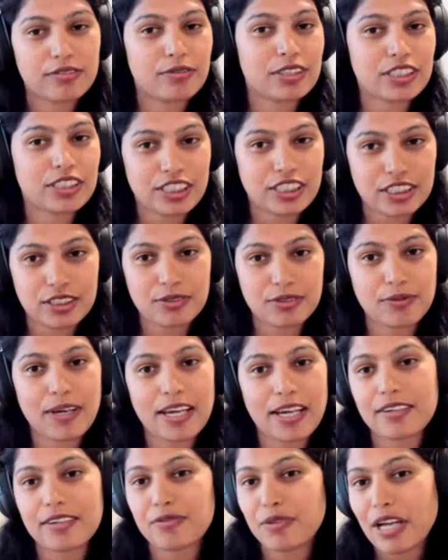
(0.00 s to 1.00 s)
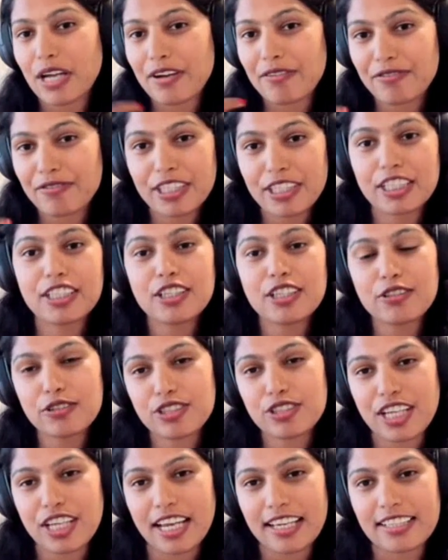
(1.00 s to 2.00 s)
which is where every
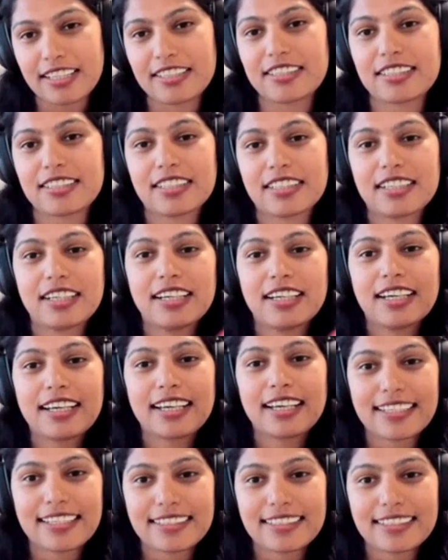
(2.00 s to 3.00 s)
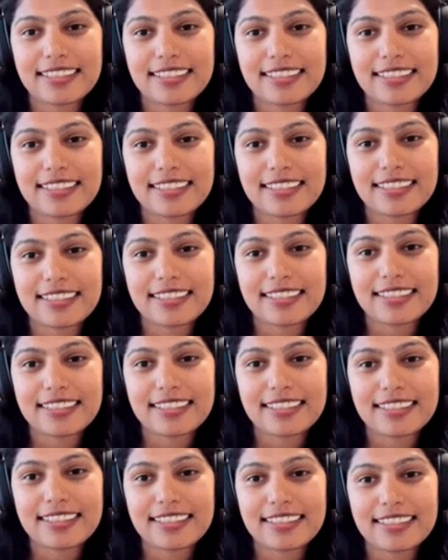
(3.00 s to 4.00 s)
new change gets explained
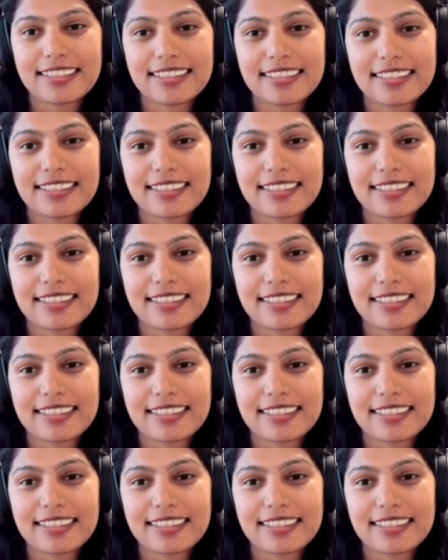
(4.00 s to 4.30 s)
there,